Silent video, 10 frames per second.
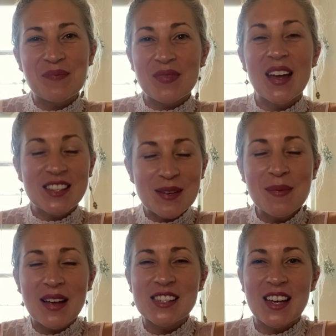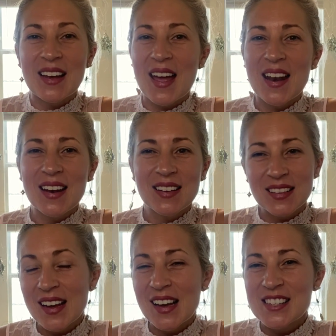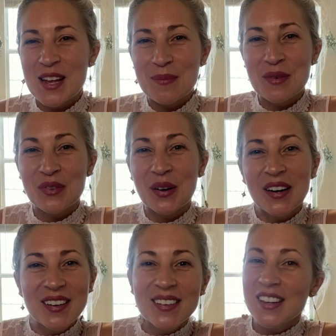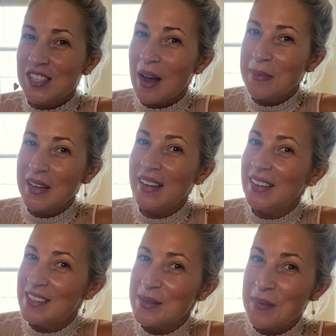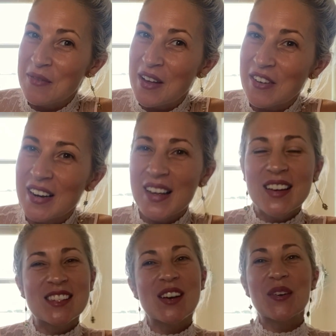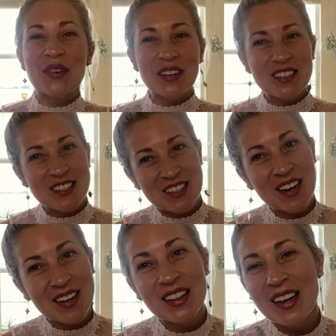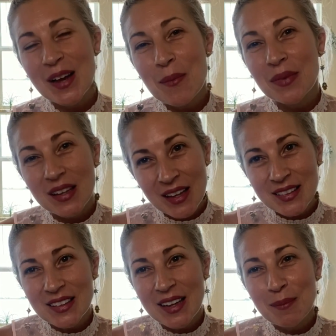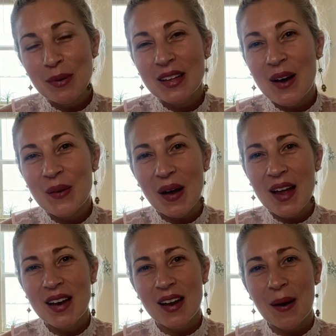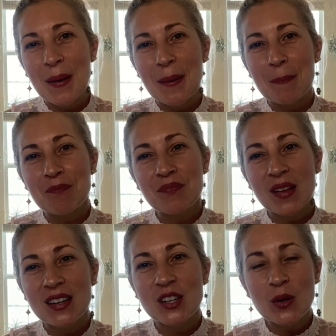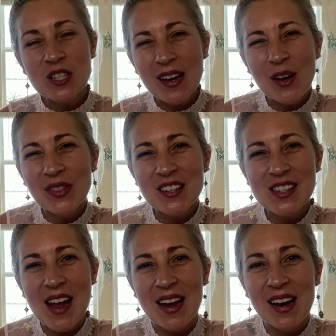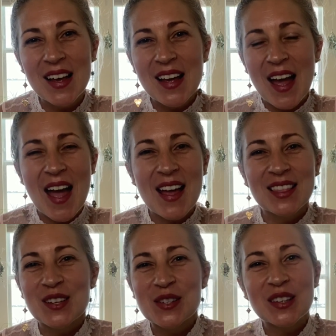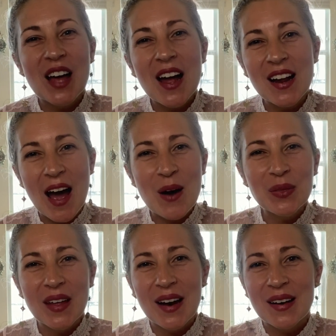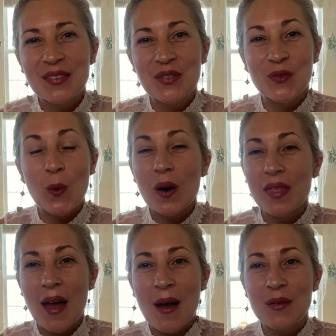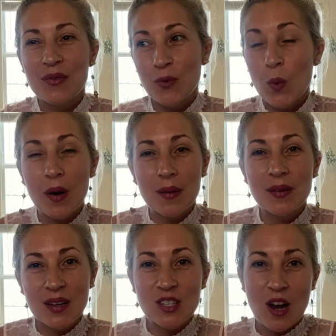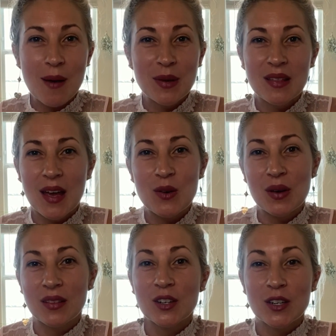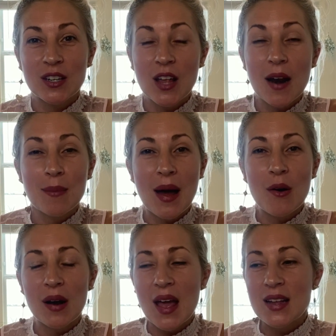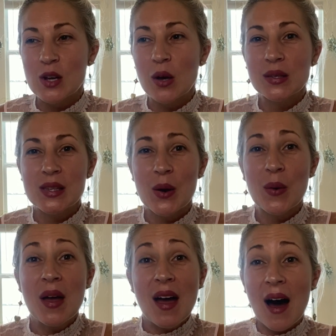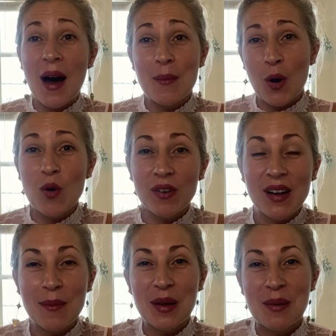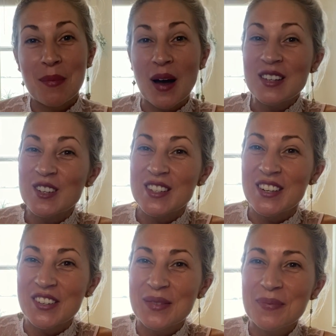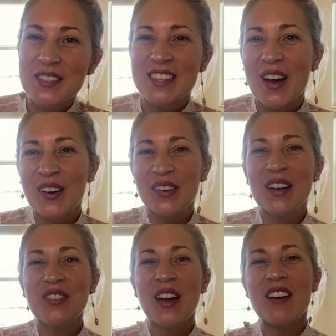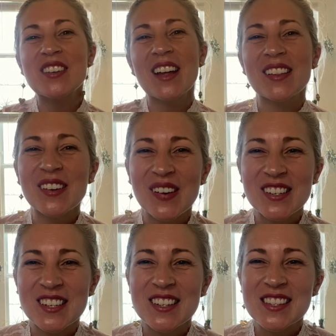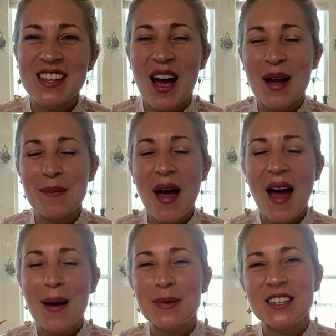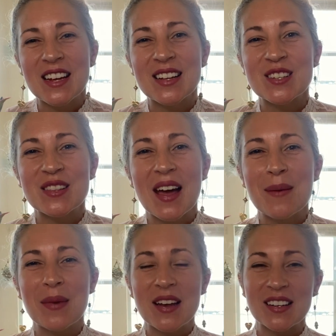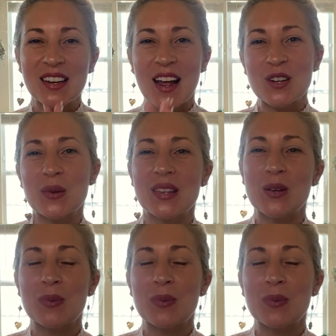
It's amazing. And like I said before, Kajabi is my favorite. So click the link below and go check out their site. And there's a lot out there for Kajabi that you can learn a lot about, and also overcoming imposter syndrome. So if you have any other questions, I'm happy to answer them and connect with you